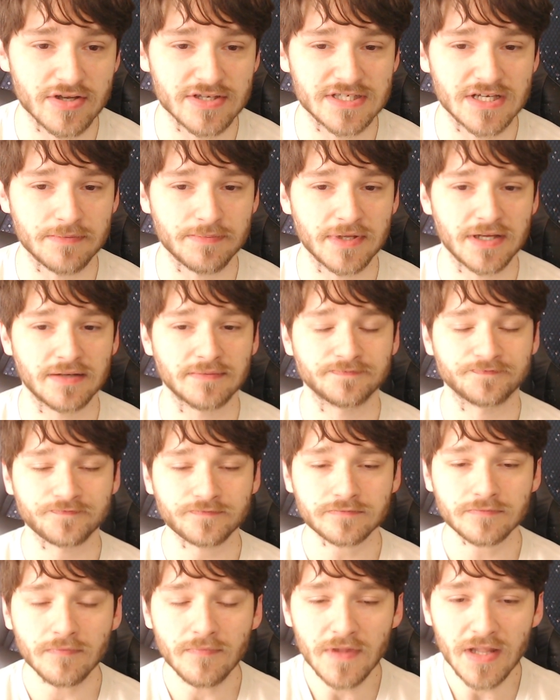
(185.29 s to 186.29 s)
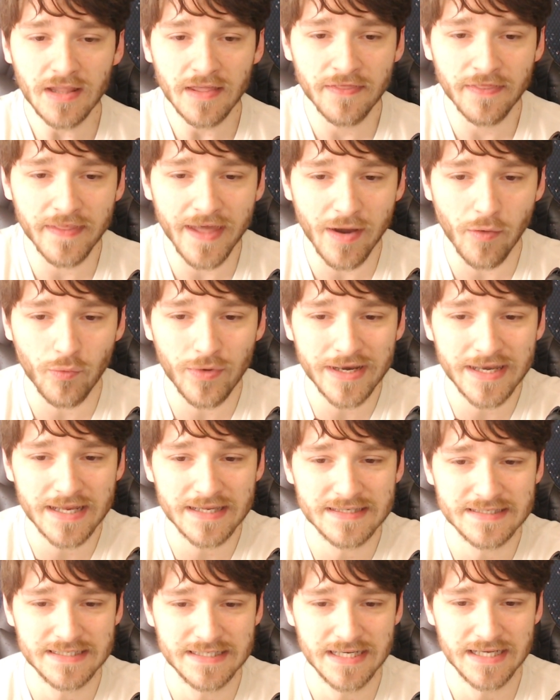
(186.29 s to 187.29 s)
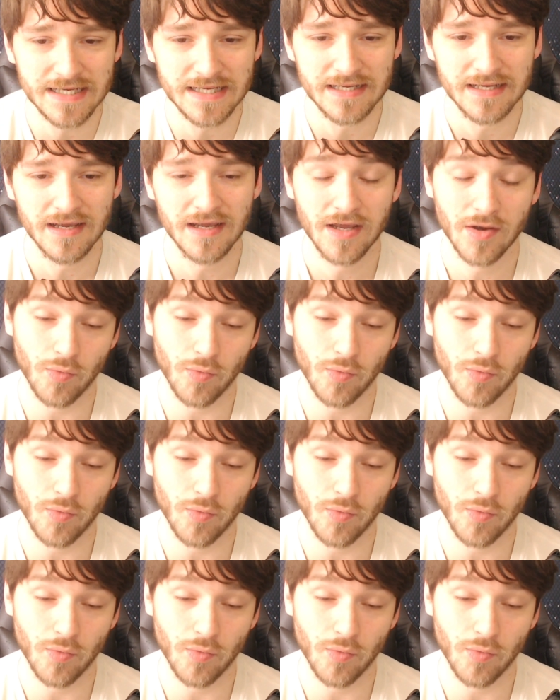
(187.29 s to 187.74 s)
something that we didn't see.